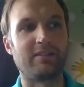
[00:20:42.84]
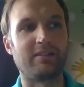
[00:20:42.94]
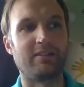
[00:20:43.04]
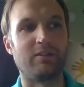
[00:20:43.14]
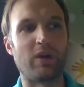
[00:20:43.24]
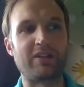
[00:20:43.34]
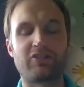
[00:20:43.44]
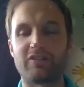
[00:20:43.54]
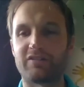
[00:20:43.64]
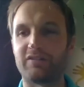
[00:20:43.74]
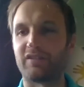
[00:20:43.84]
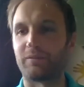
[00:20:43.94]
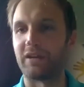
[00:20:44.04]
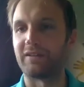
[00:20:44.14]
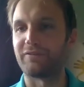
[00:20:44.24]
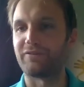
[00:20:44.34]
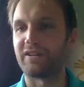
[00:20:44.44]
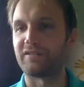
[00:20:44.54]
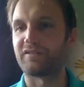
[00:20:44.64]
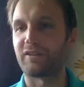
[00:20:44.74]
the widgets and
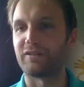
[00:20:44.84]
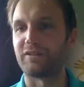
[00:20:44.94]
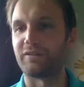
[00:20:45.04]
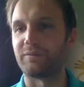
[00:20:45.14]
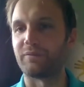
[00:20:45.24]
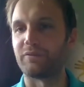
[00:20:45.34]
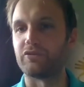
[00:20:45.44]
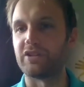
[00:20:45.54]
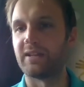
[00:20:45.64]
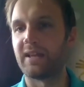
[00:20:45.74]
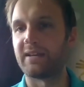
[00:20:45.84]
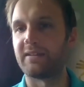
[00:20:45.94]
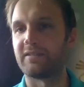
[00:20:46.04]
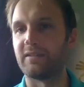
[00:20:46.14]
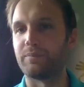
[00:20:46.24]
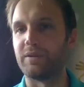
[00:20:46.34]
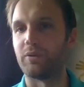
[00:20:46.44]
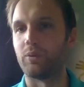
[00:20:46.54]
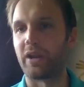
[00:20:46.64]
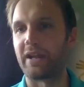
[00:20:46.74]
Segmentify suddenly realised that
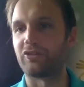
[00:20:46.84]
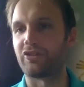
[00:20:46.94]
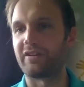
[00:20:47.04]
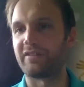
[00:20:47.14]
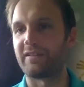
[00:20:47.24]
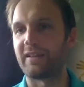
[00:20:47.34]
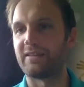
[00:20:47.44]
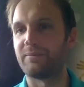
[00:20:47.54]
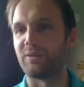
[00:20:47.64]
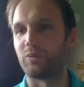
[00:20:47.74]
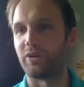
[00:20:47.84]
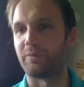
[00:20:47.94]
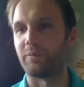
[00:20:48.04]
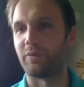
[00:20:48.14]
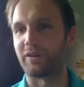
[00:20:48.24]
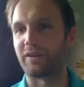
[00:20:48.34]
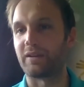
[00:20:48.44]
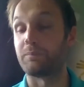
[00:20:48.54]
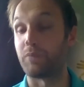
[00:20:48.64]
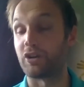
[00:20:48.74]
people were interested in them and were
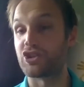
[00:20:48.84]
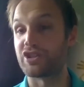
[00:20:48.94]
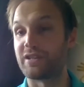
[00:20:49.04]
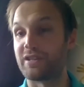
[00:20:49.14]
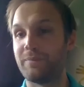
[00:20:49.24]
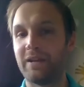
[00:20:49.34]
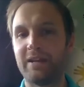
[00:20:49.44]
purchasing them.